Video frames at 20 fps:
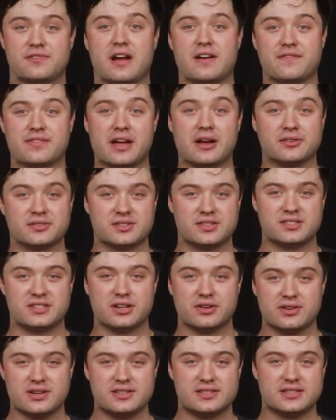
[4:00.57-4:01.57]
5000
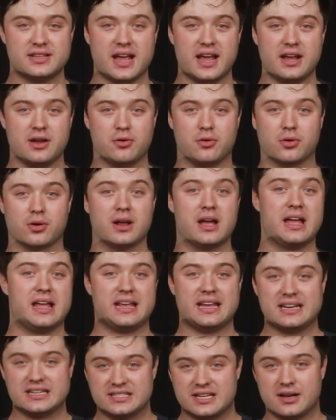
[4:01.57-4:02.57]
series, say, or
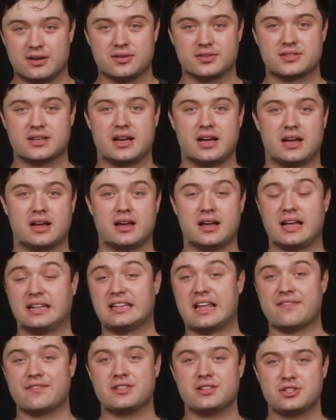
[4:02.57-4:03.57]
Intel's
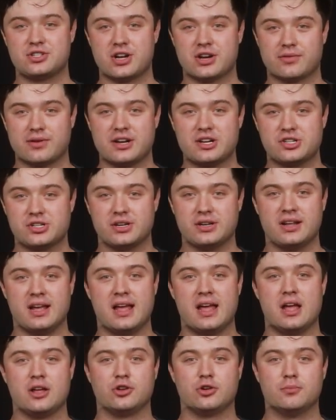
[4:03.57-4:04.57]
11th generation,
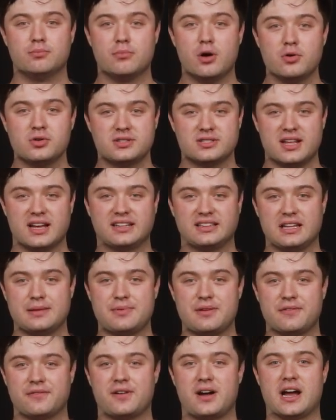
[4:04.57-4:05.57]
you'll most likely
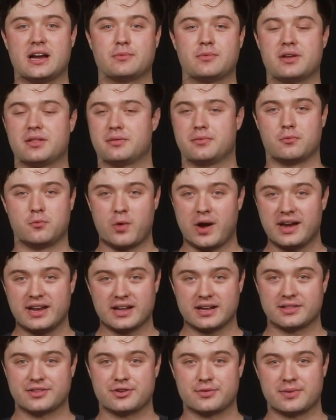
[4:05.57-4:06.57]
be fine with
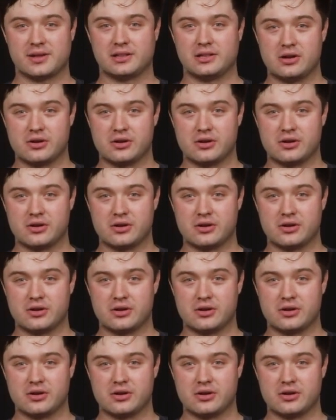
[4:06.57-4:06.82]
waiting a little bit